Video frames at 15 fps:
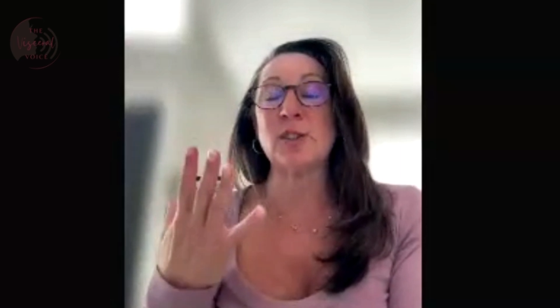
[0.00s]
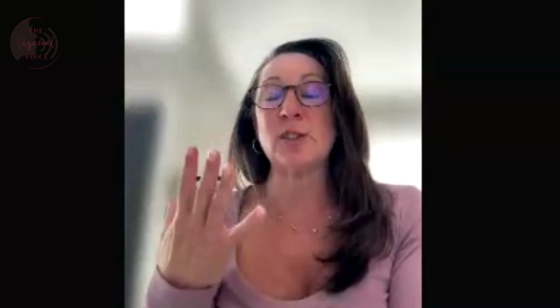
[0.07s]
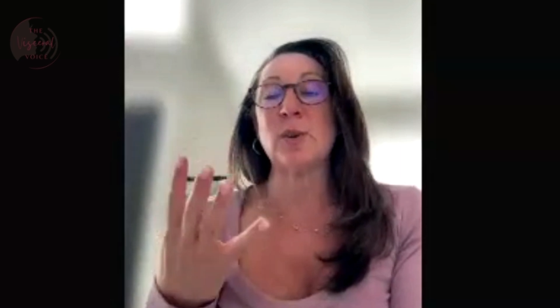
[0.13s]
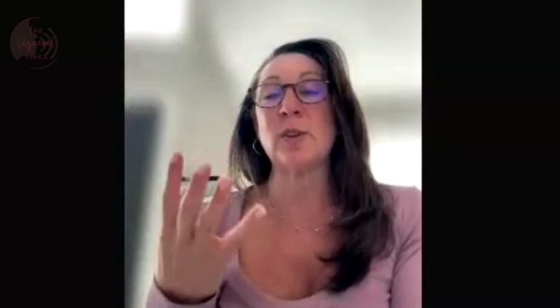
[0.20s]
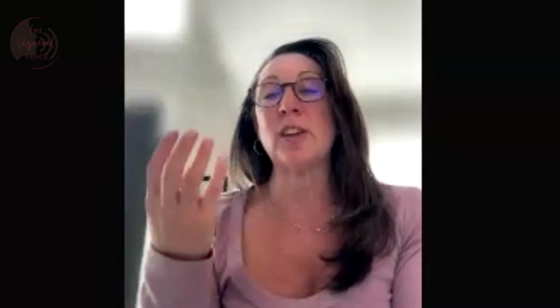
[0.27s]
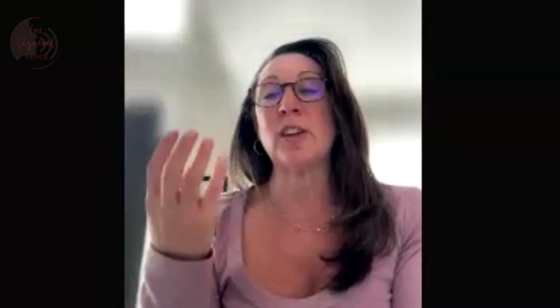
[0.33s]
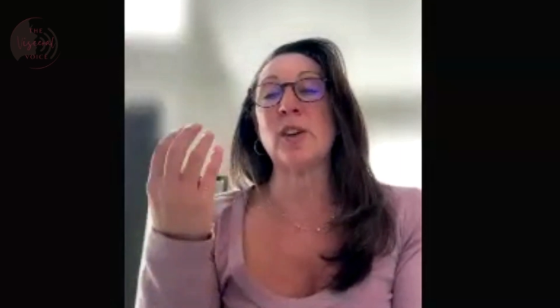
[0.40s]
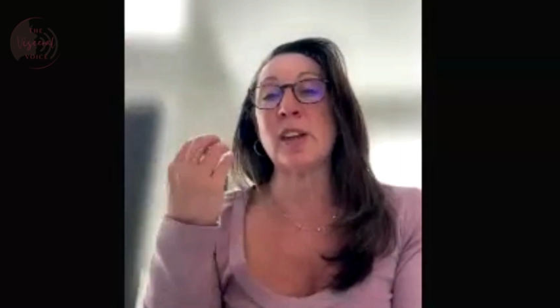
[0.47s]

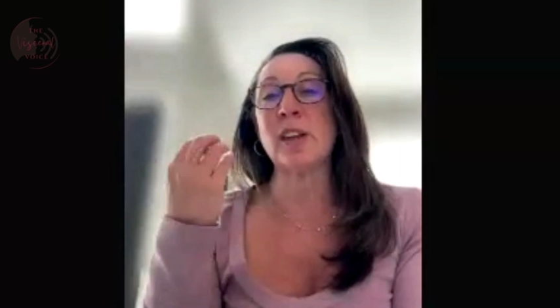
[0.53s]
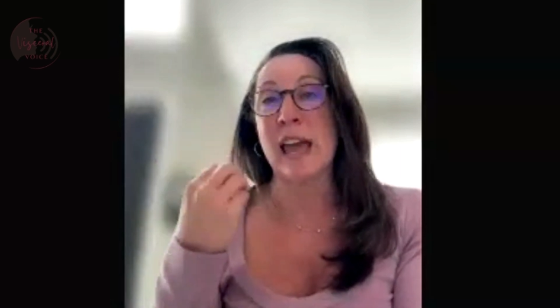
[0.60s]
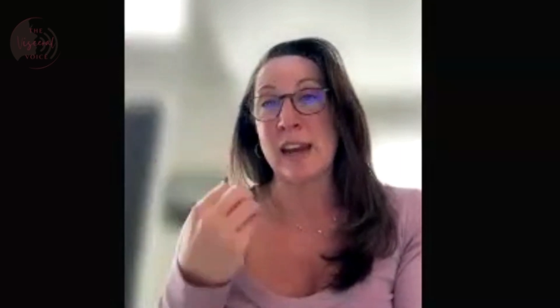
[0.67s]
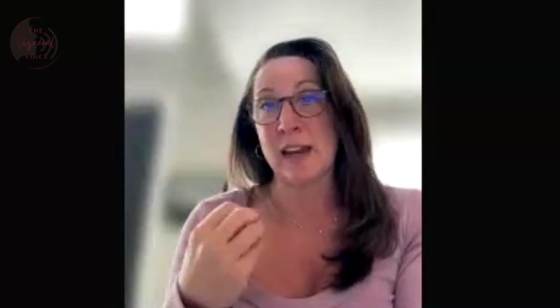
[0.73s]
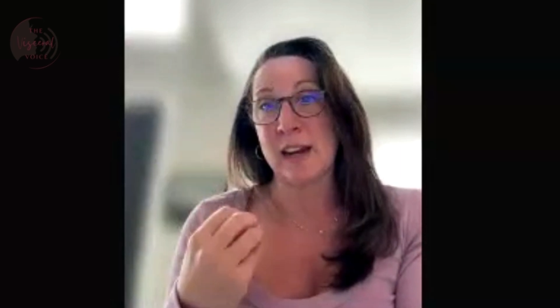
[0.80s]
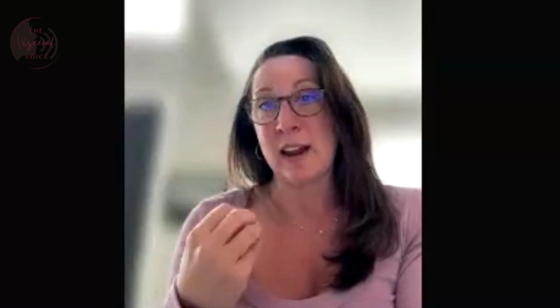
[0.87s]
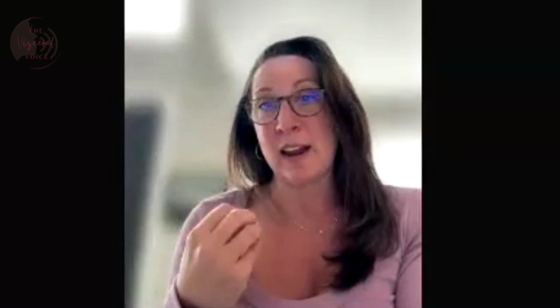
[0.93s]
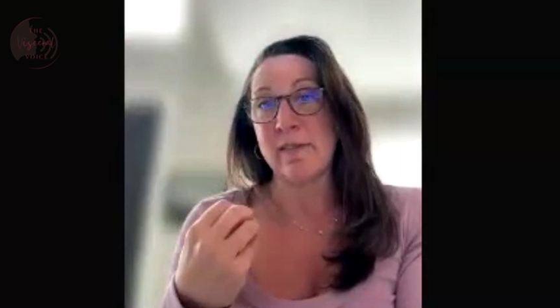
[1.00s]
sure that you're
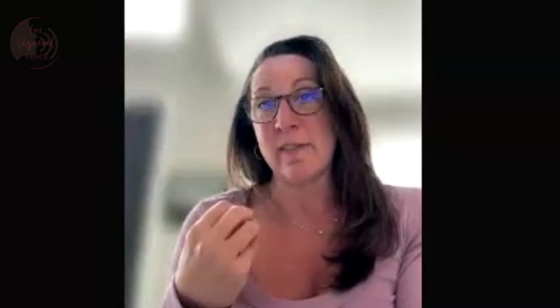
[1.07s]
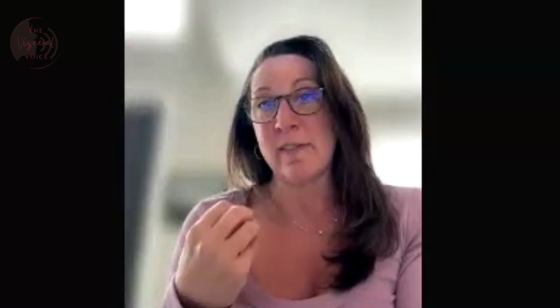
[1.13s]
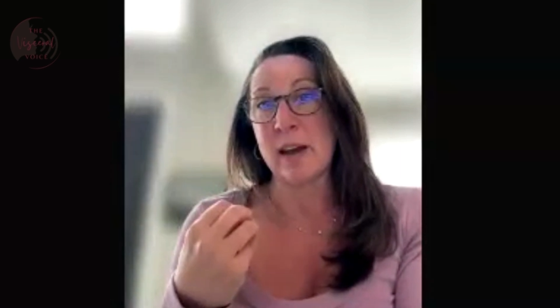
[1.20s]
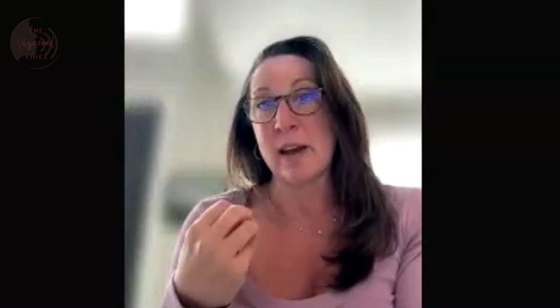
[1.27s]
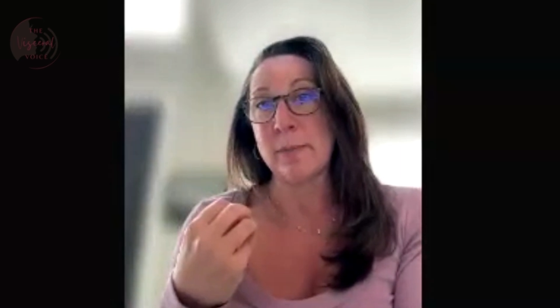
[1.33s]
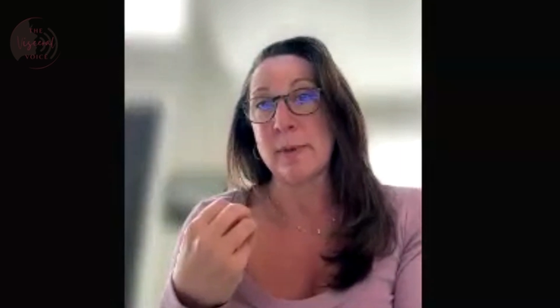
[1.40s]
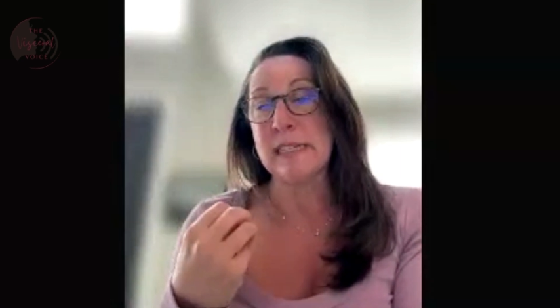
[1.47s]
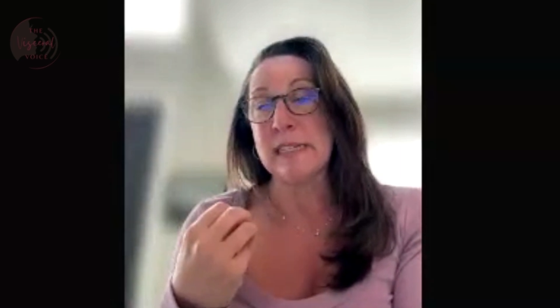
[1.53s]
getting enough
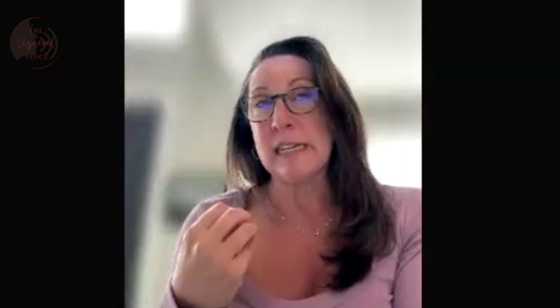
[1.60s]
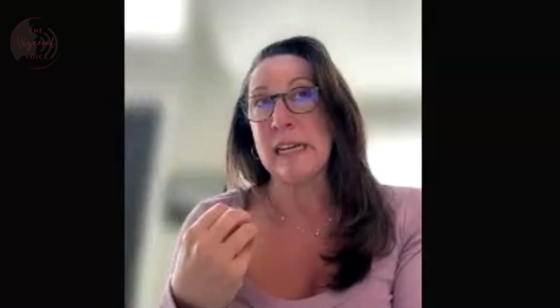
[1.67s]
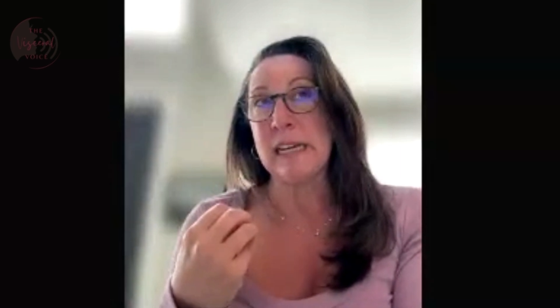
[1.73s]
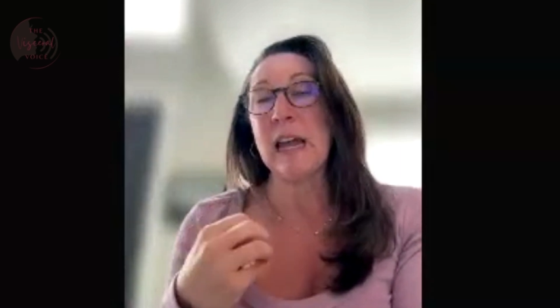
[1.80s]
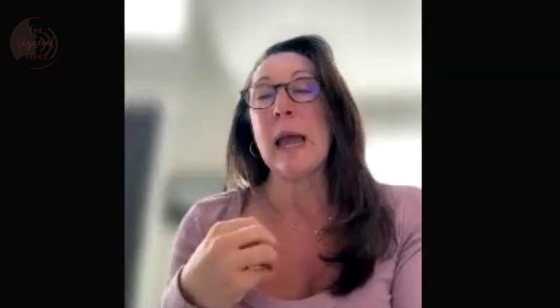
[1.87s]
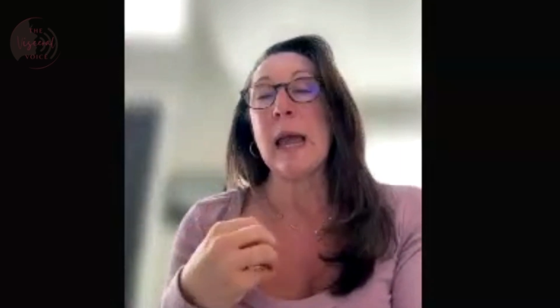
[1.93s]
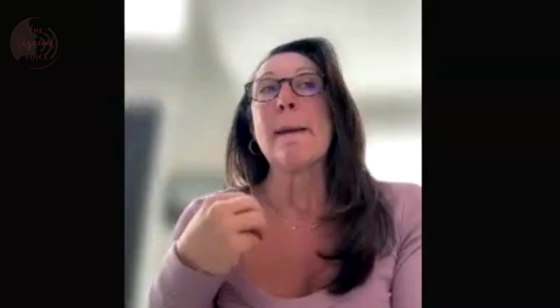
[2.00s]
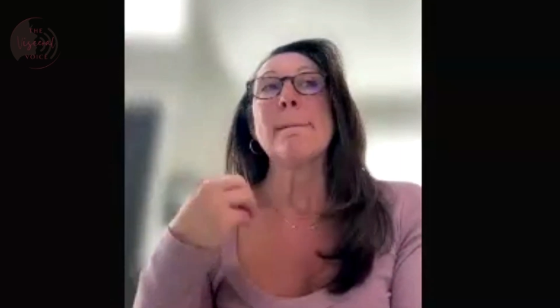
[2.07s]
vitamin
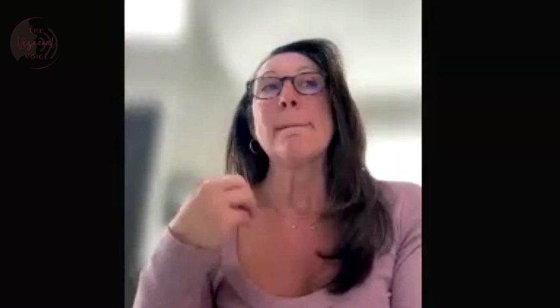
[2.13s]
D.